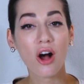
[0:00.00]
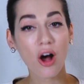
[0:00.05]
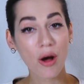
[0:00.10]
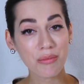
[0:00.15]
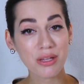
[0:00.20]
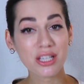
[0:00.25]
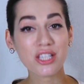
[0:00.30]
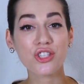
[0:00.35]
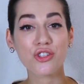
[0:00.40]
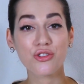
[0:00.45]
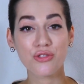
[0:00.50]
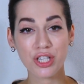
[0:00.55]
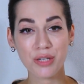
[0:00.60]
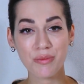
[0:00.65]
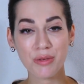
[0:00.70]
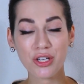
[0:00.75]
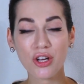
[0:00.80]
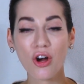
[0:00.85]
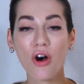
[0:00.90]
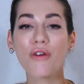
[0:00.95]
complex
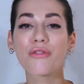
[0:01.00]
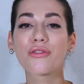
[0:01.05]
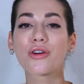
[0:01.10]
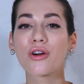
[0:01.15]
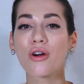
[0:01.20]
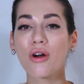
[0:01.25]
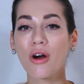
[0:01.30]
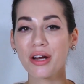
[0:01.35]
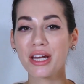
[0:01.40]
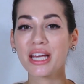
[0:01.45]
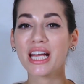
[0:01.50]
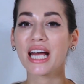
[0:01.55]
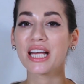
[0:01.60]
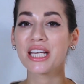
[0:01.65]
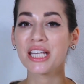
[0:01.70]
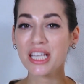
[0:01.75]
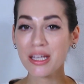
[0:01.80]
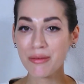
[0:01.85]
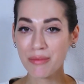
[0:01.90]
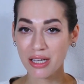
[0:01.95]
treatment of chronic
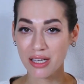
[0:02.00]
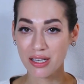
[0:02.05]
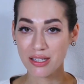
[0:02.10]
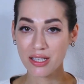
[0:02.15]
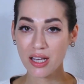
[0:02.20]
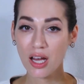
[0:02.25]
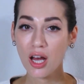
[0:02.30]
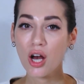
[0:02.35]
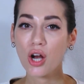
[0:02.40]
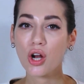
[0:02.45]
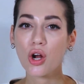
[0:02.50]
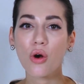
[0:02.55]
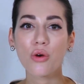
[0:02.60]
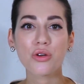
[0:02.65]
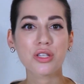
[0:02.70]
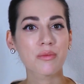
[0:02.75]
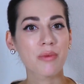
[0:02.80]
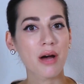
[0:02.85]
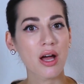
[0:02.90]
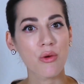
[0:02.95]
anemias
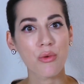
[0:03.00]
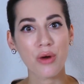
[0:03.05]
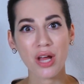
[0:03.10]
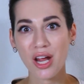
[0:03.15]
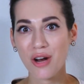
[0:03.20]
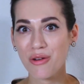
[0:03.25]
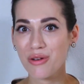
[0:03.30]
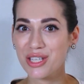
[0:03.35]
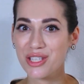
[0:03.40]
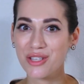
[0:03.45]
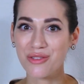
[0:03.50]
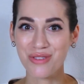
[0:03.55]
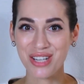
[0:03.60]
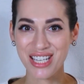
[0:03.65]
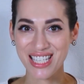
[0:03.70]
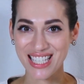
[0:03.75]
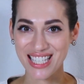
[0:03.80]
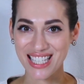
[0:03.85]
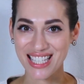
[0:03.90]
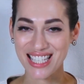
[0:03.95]
caused by various
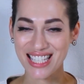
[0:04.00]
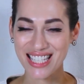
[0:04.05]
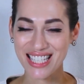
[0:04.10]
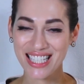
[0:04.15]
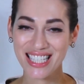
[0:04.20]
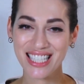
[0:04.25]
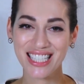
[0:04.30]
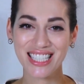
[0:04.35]
reasons.